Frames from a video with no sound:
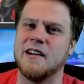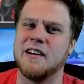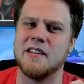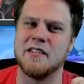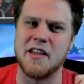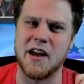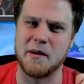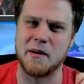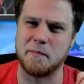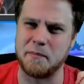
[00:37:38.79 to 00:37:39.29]

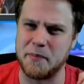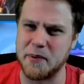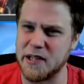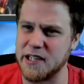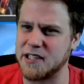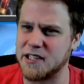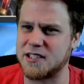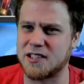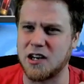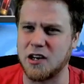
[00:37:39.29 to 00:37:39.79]
that
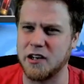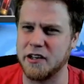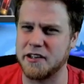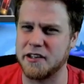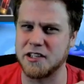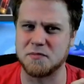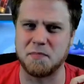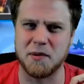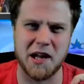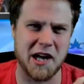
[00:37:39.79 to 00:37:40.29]
beats all
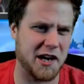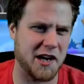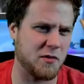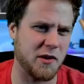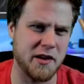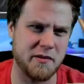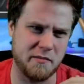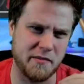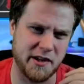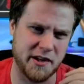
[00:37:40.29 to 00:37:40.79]
these
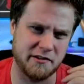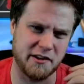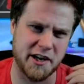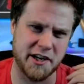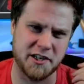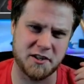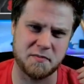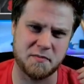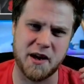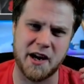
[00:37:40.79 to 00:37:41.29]
black-white
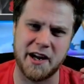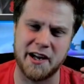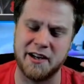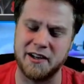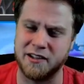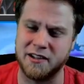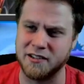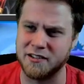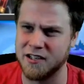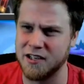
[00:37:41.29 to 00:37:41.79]
mid-range
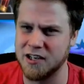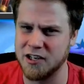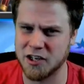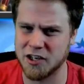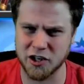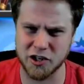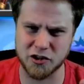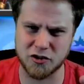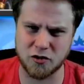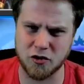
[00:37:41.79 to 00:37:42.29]
piles,
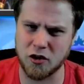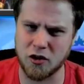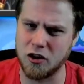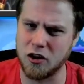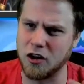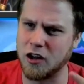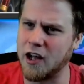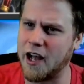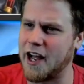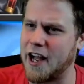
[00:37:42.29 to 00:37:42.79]

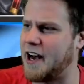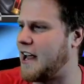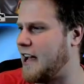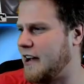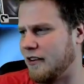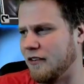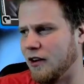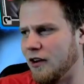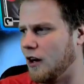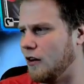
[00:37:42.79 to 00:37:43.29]
control, and
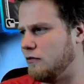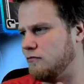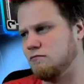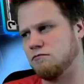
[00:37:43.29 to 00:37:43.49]
aggro.